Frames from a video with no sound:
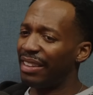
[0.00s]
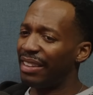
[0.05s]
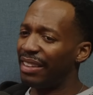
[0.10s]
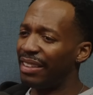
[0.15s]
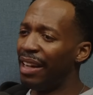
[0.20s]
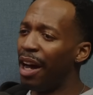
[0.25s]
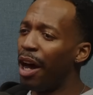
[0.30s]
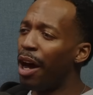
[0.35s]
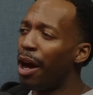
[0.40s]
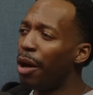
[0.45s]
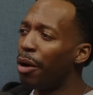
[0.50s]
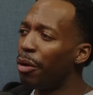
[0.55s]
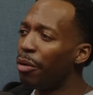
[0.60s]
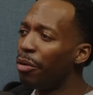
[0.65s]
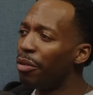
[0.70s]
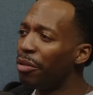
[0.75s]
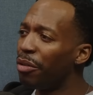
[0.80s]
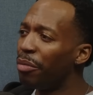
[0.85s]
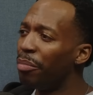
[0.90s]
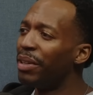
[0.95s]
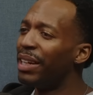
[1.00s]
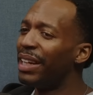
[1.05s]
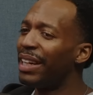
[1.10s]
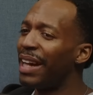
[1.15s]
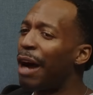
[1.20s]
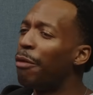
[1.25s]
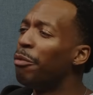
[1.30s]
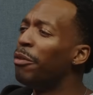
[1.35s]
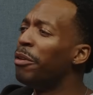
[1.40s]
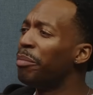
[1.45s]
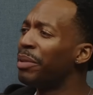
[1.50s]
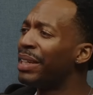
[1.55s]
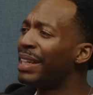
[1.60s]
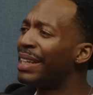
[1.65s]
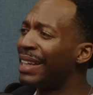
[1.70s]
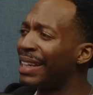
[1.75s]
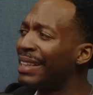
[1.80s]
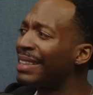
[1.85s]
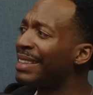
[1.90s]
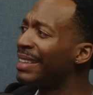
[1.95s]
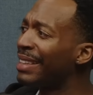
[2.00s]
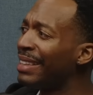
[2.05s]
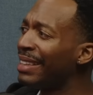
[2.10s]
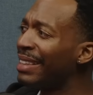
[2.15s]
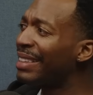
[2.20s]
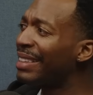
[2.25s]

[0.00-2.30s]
No, but I wouldn't be against it.